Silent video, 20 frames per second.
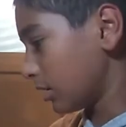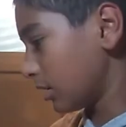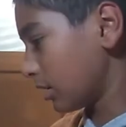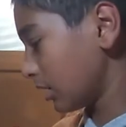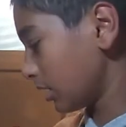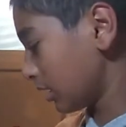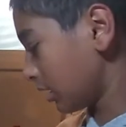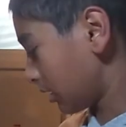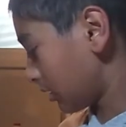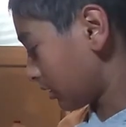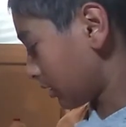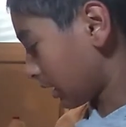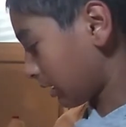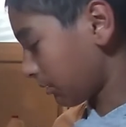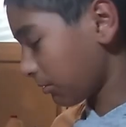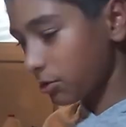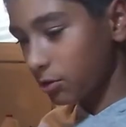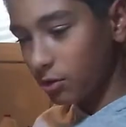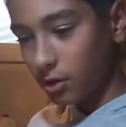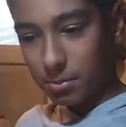Now
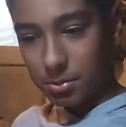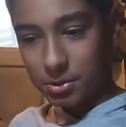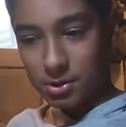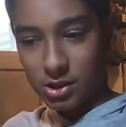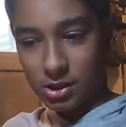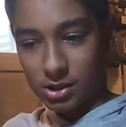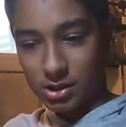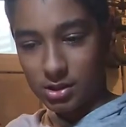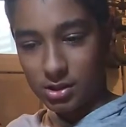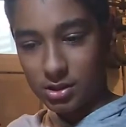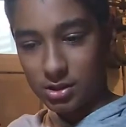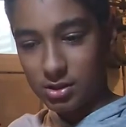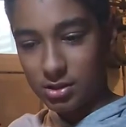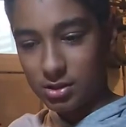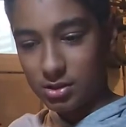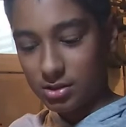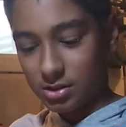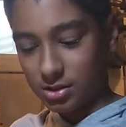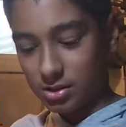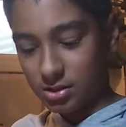where do I put this?
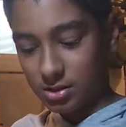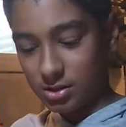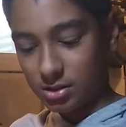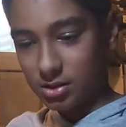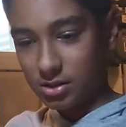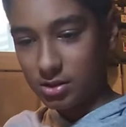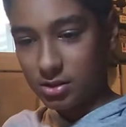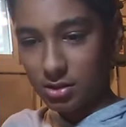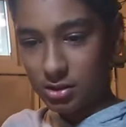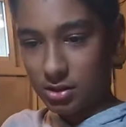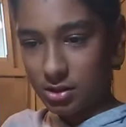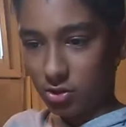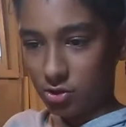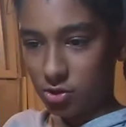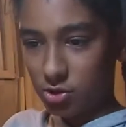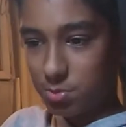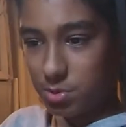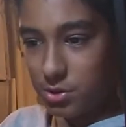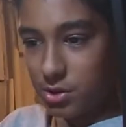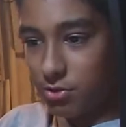Okay, I'll
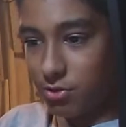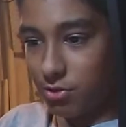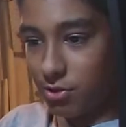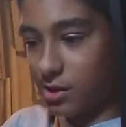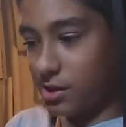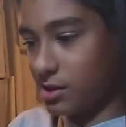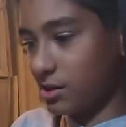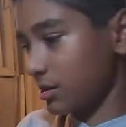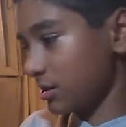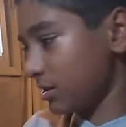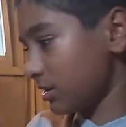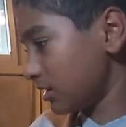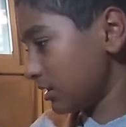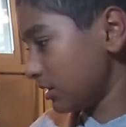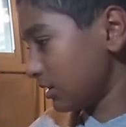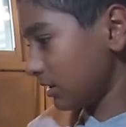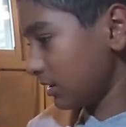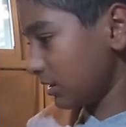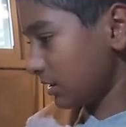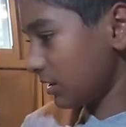just put it right
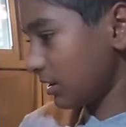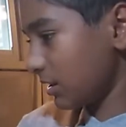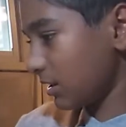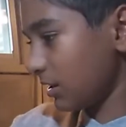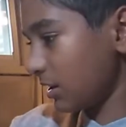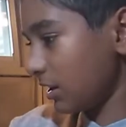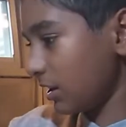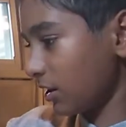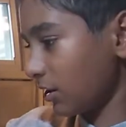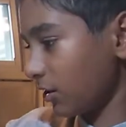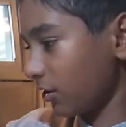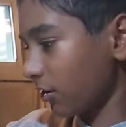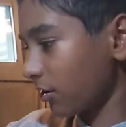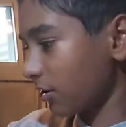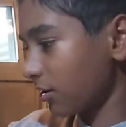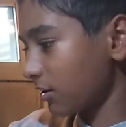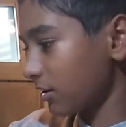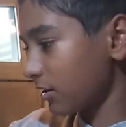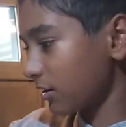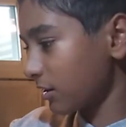here.
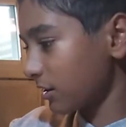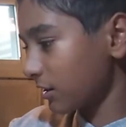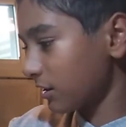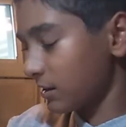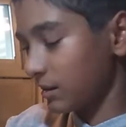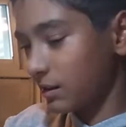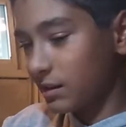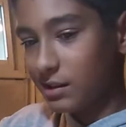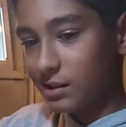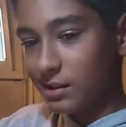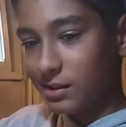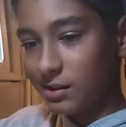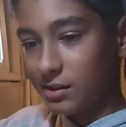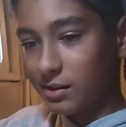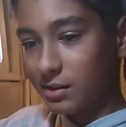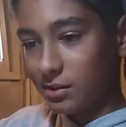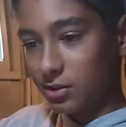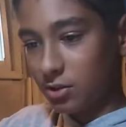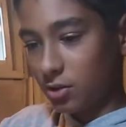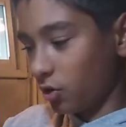
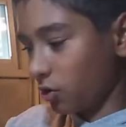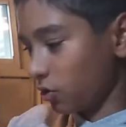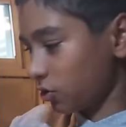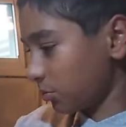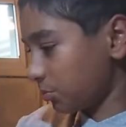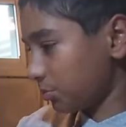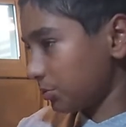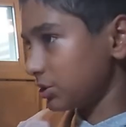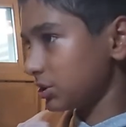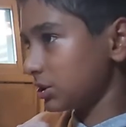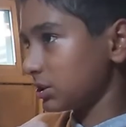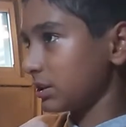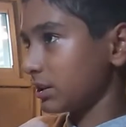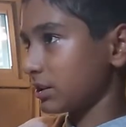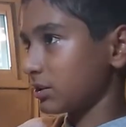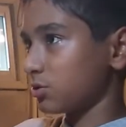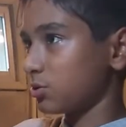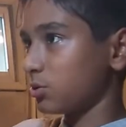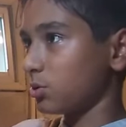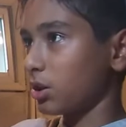Don't put it
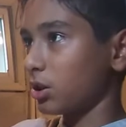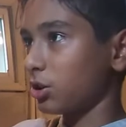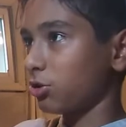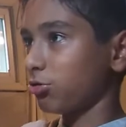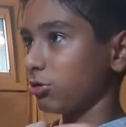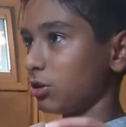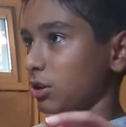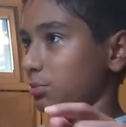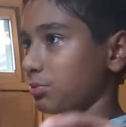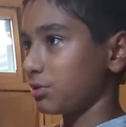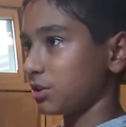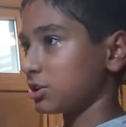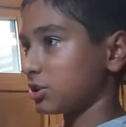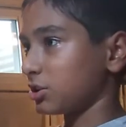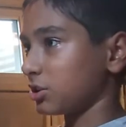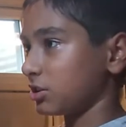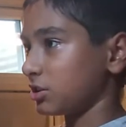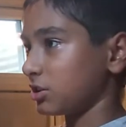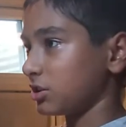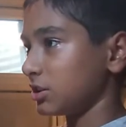next to the 3D
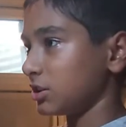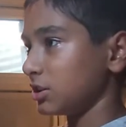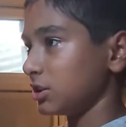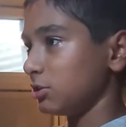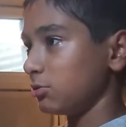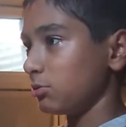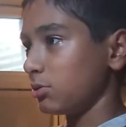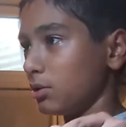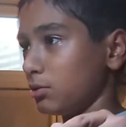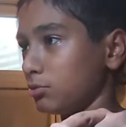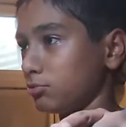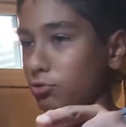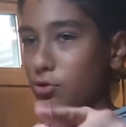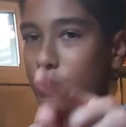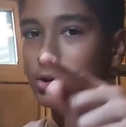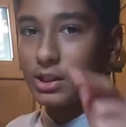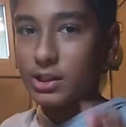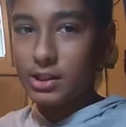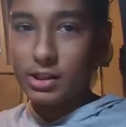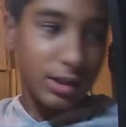printer. We'll
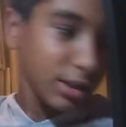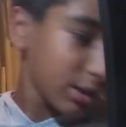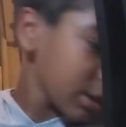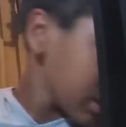ruin it.